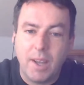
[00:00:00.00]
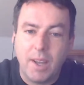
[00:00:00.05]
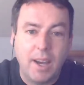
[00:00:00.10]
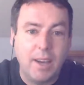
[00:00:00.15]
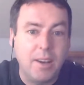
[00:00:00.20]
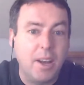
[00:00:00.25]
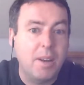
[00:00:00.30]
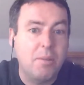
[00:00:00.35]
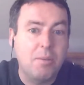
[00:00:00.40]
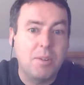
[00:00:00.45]

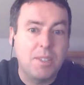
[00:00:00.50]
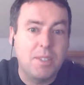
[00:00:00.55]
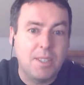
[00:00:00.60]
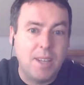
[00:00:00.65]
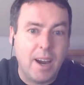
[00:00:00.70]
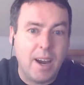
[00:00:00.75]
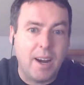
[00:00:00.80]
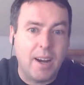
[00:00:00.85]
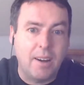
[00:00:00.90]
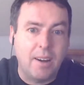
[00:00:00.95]
And I was
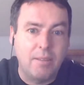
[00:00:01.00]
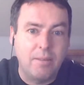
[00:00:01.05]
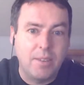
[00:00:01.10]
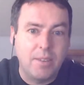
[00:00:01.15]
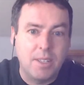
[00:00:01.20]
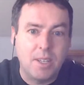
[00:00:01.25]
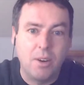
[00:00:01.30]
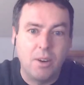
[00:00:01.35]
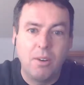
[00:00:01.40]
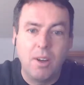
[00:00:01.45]
there.
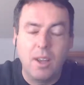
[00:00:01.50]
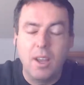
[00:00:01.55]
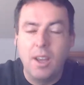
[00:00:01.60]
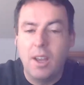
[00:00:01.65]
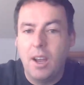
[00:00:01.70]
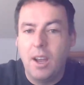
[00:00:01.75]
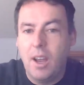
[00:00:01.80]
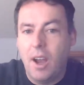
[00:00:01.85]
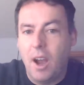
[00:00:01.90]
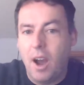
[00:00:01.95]
So
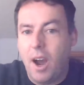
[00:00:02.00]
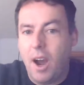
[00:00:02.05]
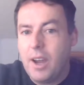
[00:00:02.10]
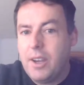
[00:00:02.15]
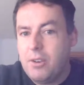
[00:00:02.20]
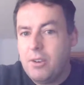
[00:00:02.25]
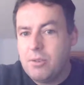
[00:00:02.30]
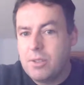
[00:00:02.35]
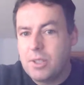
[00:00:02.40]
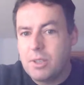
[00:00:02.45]
I
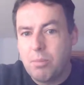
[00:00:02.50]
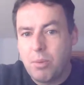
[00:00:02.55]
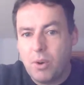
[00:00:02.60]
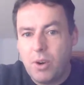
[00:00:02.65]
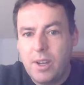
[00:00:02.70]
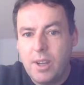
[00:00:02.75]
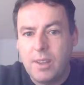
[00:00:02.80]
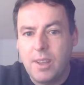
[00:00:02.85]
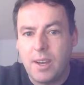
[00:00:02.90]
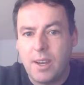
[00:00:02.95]
used
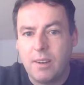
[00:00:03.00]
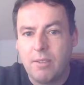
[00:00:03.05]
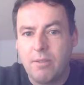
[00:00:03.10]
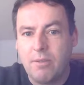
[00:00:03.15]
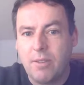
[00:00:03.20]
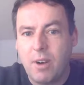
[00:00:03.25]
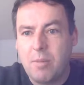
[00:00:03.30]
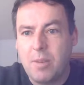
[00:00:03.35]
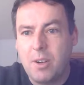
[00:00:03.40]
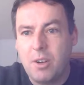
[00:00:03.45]
breathing
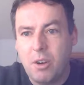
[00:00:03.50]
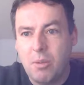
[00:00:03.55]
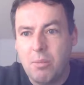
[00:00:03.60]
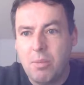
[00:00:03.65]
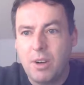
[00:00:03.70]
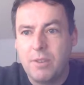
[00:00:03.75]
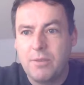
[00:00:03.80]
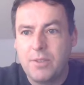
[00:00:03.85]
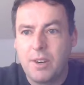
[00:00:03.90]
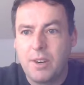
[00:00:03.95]
from a
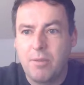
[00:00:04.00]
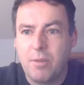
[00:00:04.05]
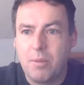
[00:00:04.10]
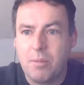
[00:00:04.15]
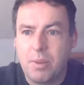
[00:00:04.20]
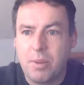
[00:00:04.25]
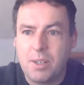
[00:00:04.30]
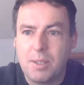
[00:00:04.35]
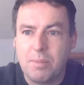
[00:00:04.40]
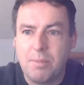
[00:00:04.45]
number of
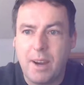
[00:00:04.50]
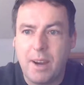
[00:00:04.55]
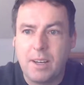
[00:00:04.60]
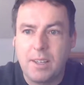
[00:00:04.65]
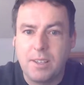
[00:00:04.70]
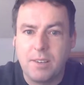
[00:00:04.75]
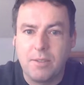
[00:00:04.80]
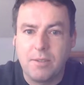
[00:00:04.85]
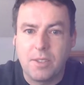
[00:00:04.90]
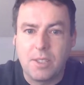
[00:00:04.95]
different
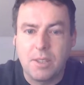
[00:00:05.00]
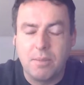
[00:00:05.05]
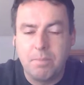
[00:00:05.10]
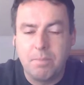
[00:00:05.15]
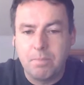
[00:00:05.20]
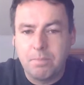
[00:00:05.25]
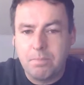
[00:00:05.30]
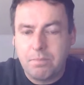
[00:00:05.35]
perspectives.